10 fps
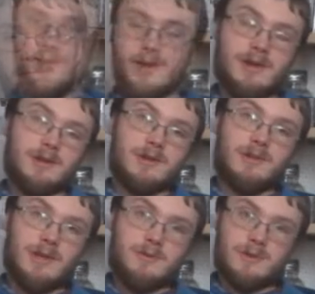Another
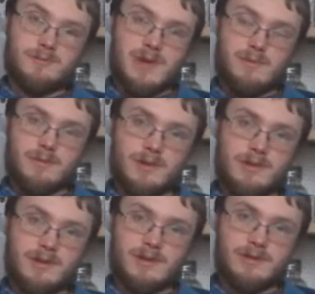thing which may be
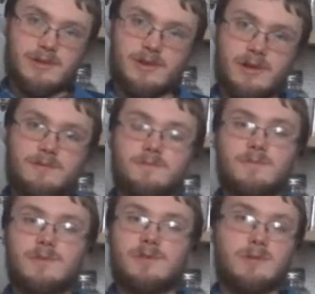worth considering,
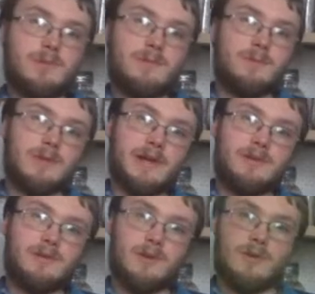some people like to grow